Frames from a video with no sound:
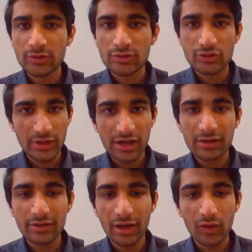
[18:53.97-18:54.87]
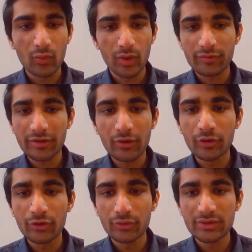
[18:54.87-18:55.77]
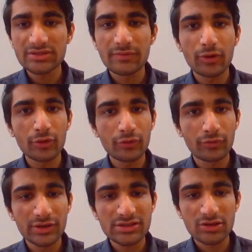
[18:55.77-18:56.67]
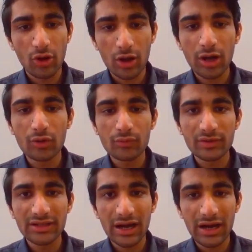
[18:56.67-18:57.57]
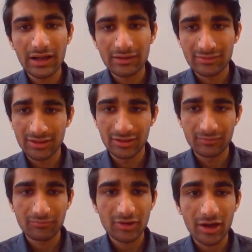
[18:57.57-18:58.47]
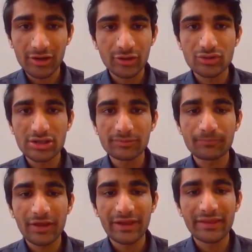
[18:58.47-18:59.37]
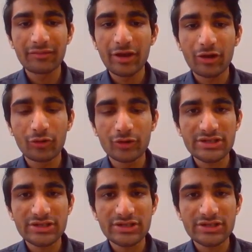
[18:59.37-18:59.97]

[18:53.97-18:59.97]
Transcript: So yeah, now what we are going to do is we are going to first log out with our current user and then we are going to